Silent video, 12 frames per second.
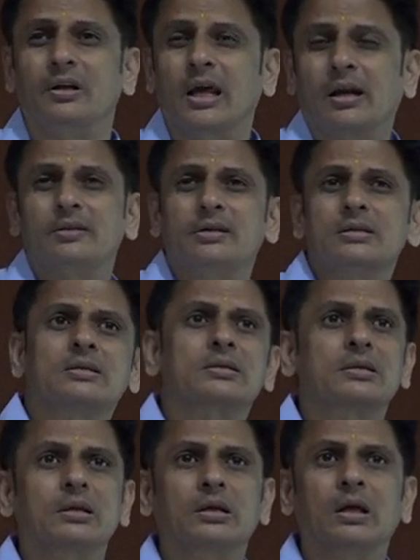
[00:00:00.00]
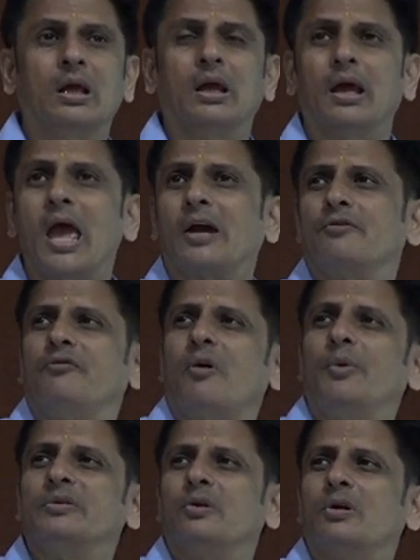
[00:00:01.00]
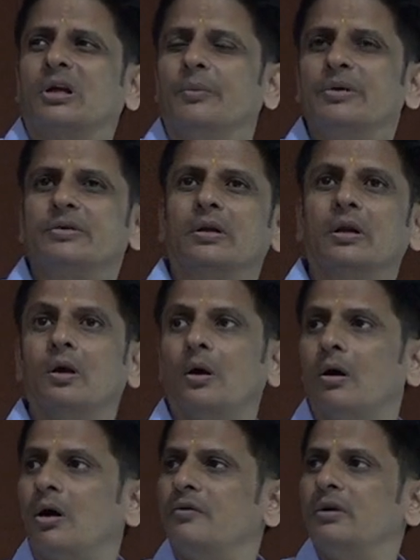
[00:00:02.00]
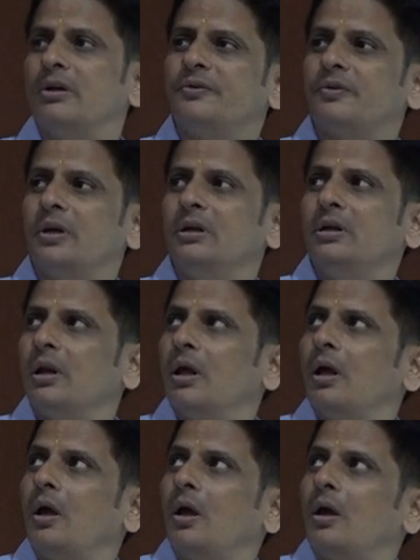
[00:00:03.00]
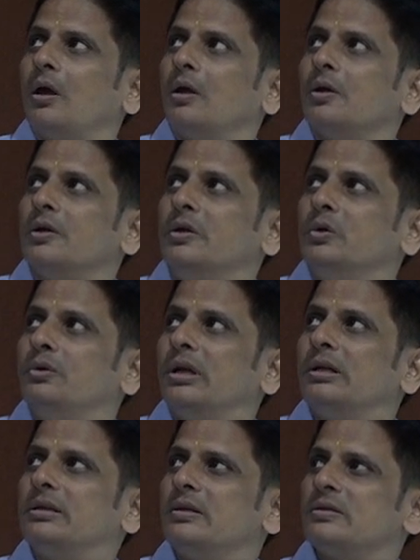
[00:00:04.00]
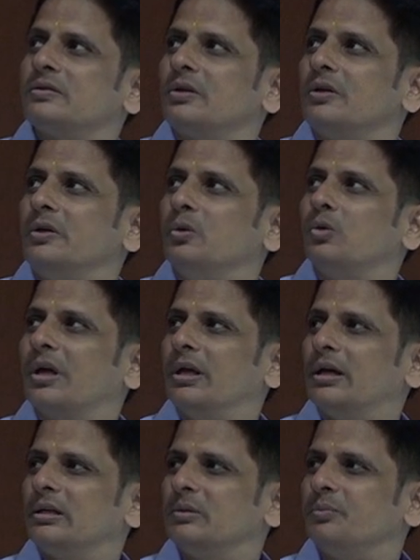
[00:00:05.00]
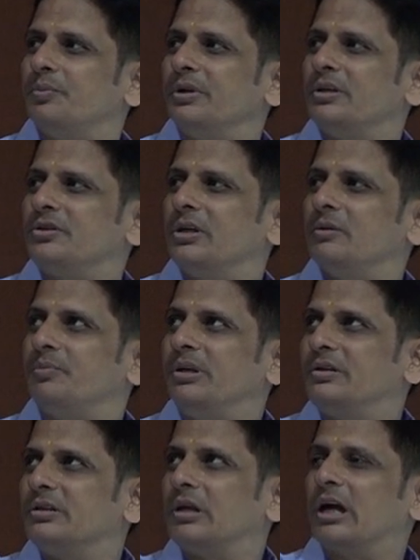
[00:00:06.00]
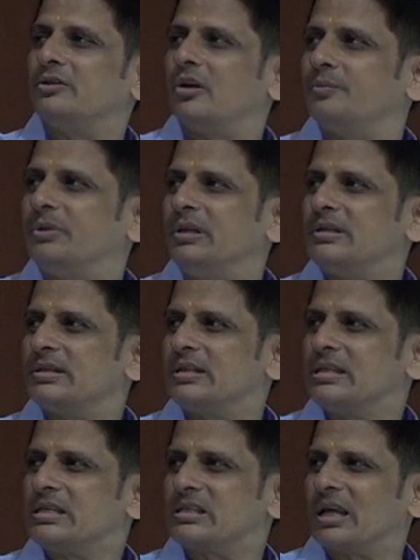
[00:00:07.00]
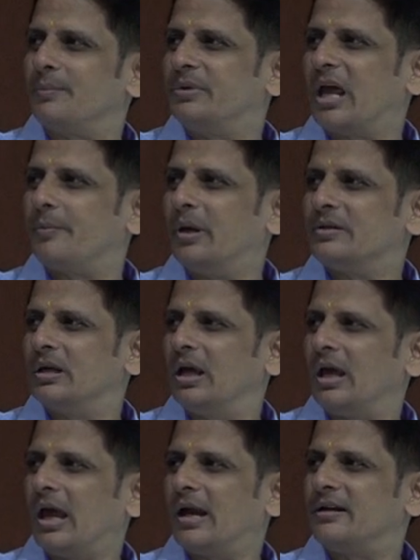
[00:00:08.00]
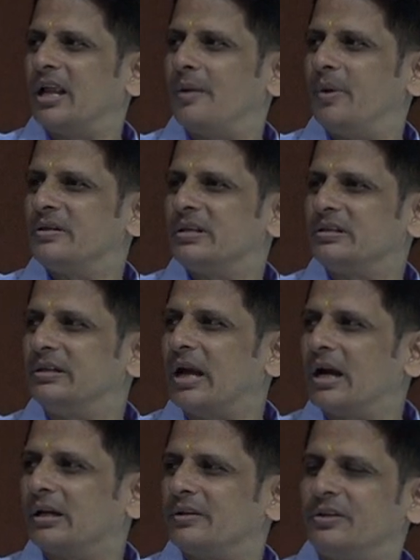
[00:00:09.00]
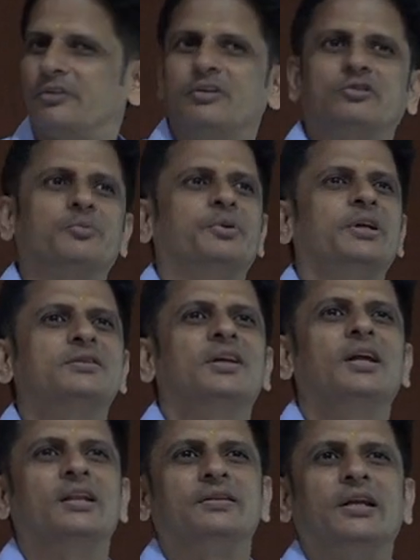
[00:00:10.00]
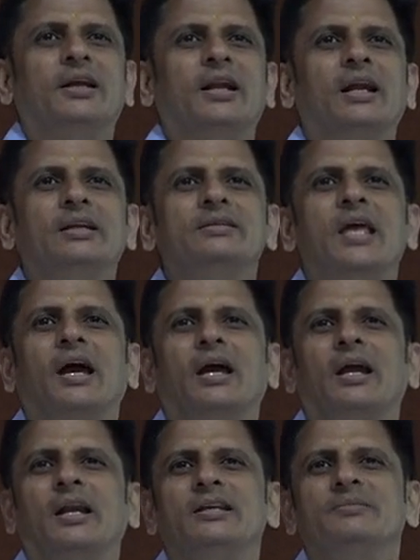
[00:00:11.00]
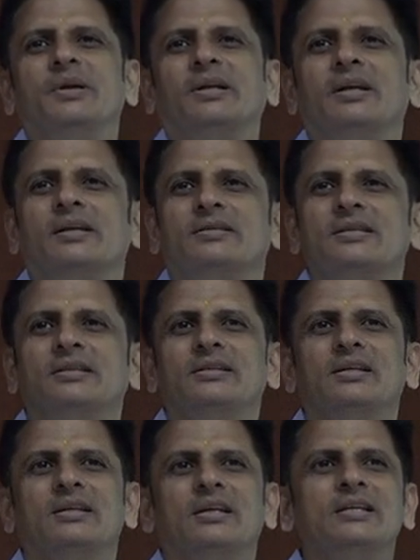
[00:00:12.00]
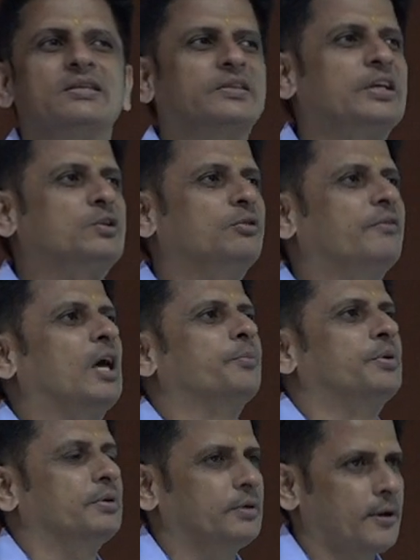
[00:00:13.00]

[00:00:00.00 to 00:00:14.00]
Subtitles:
Negligence, act of omission or commission. How do we define? Due diligence, due care, breach in either of these, some damage, and damage is the direct consequence of breach, then an alleged medical negligence is said to have happened.